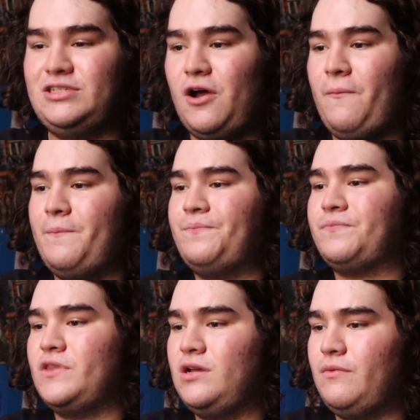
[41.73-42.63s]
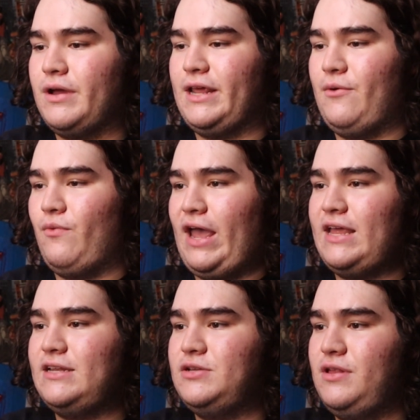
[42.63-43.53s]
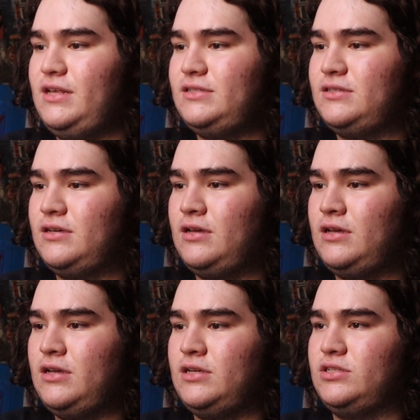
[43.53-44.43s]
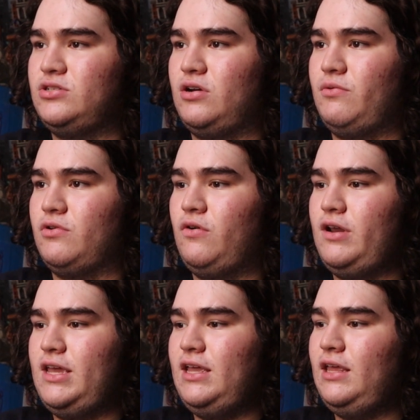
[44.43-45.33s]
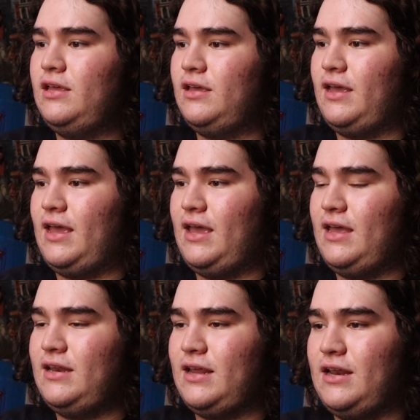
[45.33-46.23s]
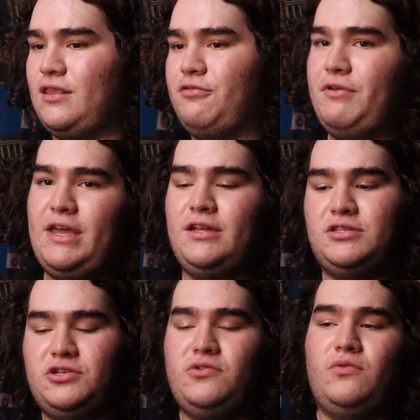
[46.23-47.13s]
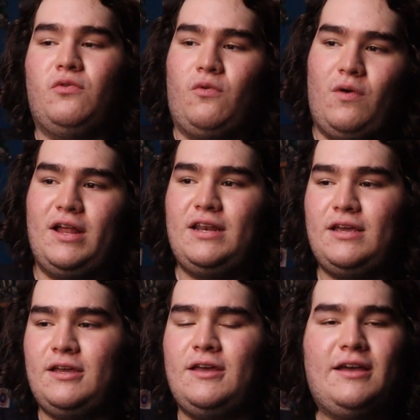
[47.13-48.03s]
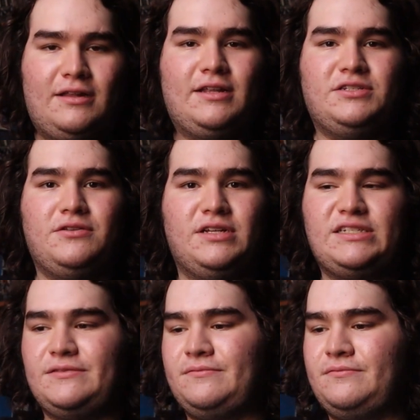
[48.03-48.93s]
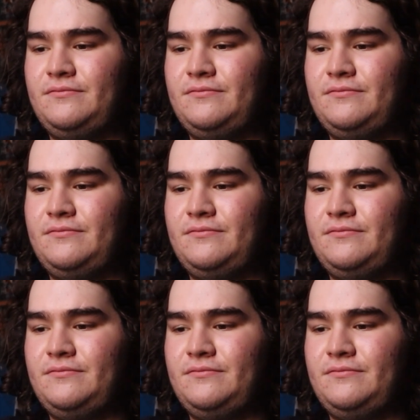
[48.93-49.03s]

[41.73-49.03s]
So, we're going to get right into this. Start recording. And in 3, 2, 1, let's do this.